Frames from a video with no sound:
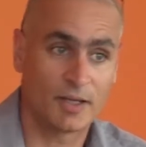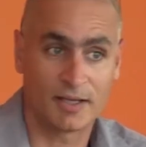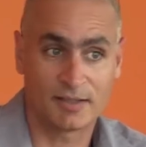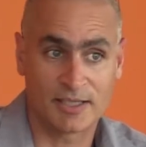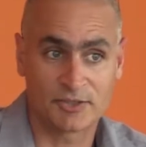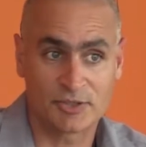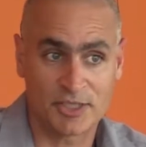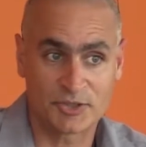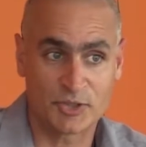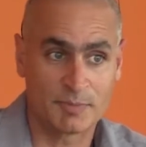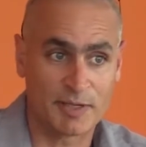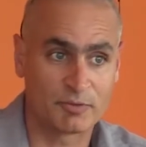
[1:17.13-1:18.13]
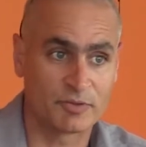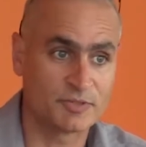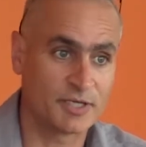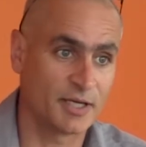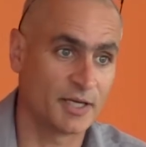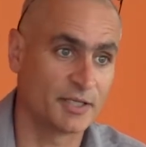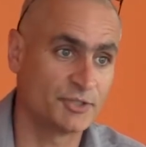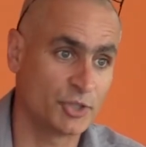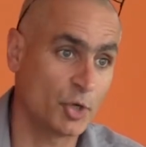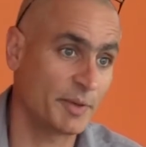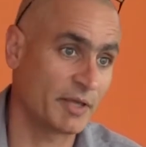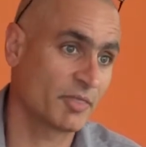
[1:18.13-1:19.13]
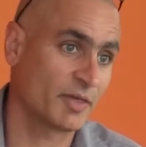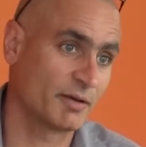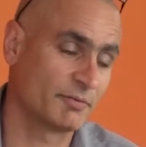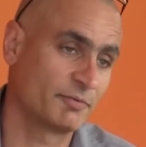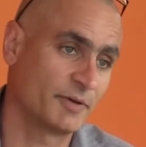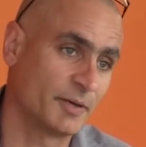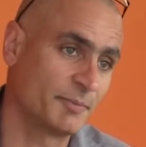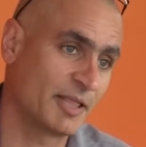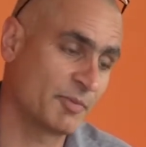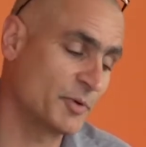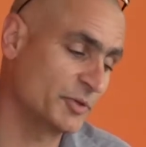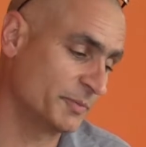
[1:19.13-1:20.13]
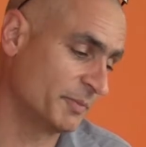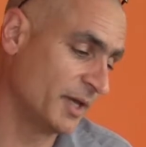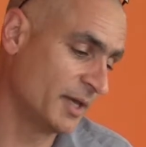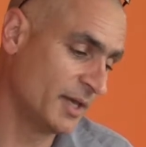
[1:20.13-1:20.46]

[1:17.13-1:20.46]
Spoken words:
I'd like to talk to you about genomics of Plasmodium.